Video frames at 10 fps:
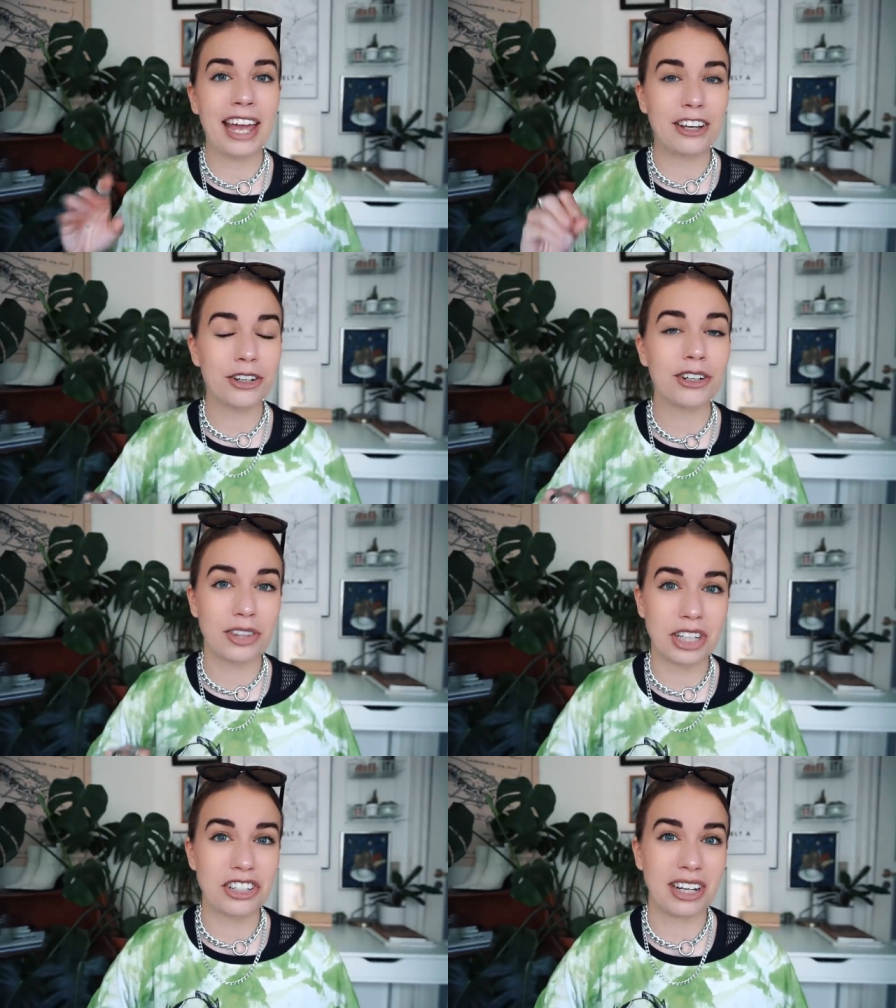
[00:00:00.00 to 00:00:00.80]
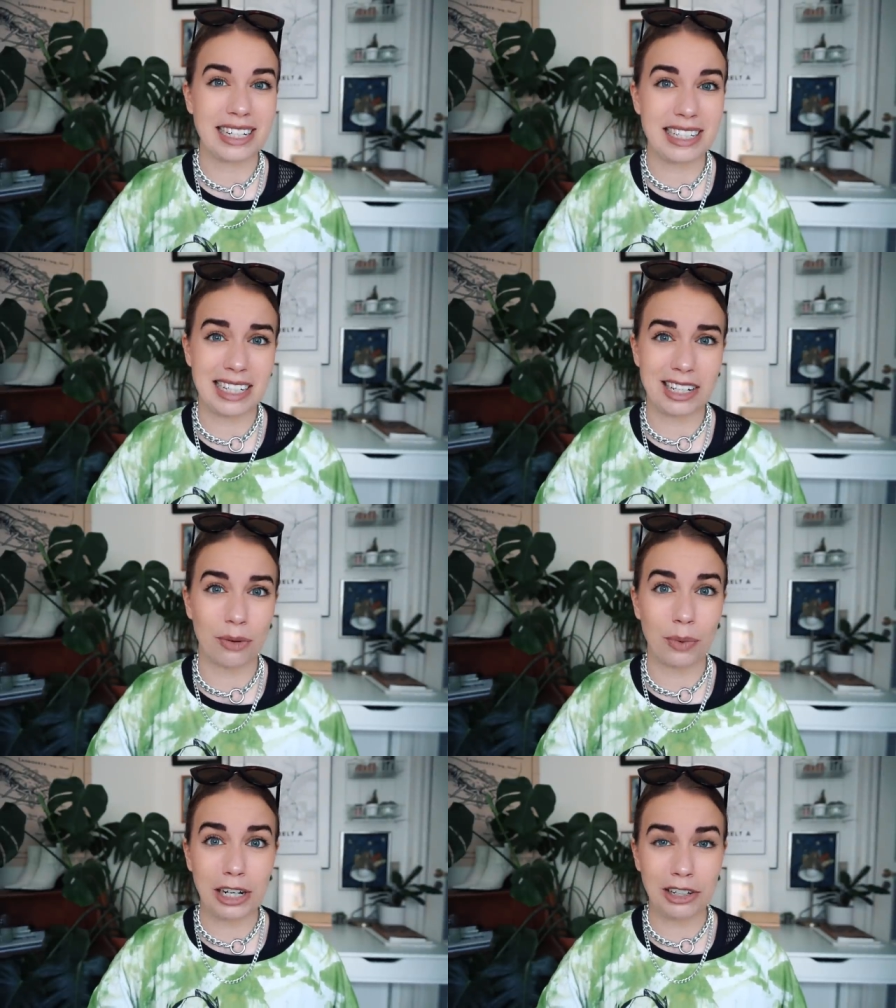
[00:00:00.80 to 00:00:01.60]
A good thing to
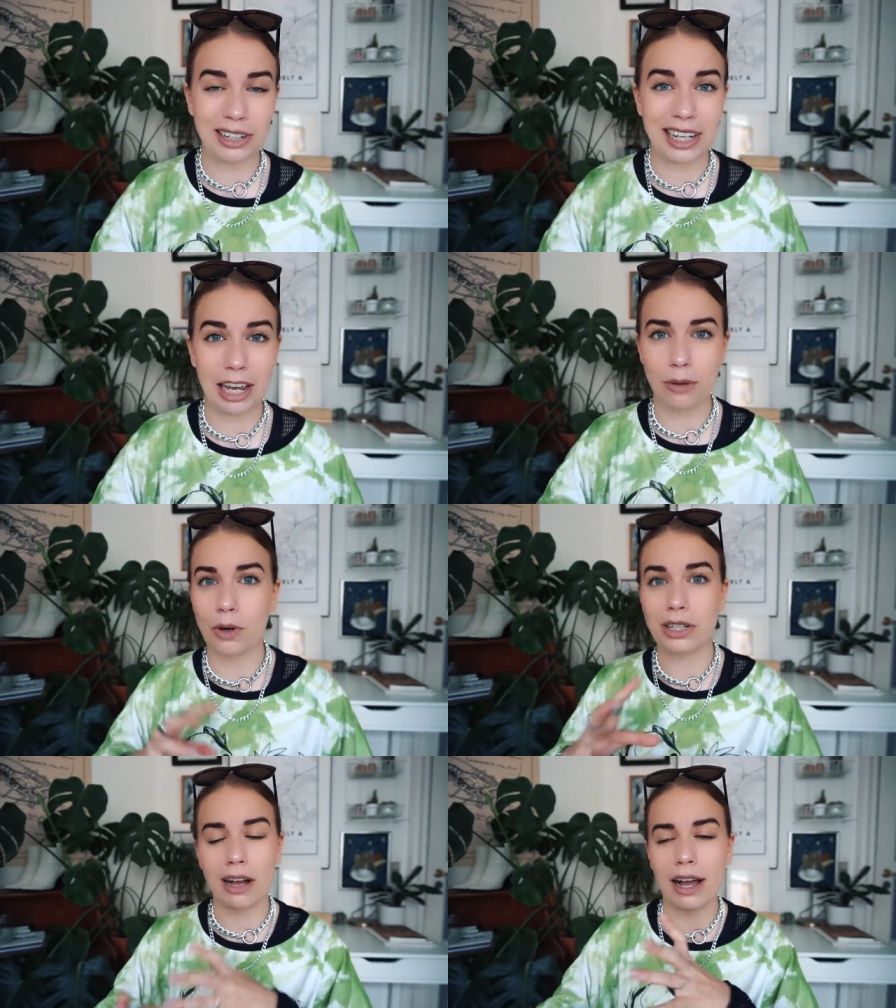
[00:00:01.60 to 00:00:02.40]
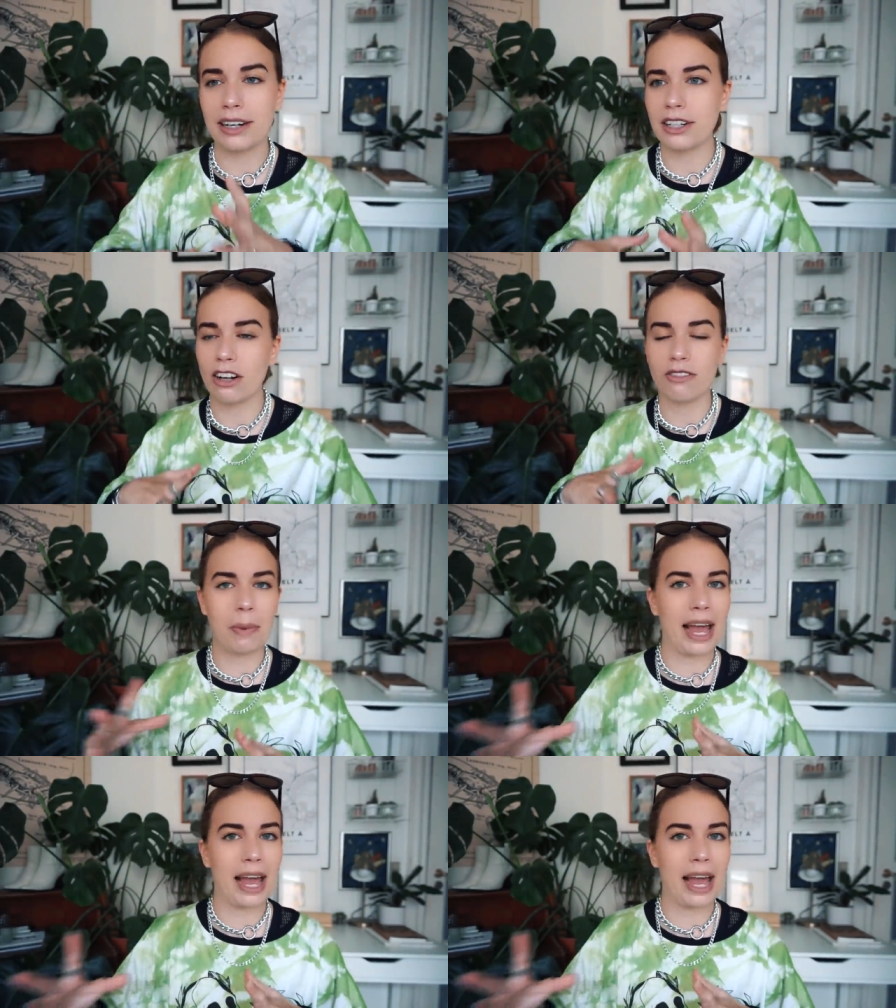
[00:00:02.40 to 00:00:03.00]
consider when looking at what kind of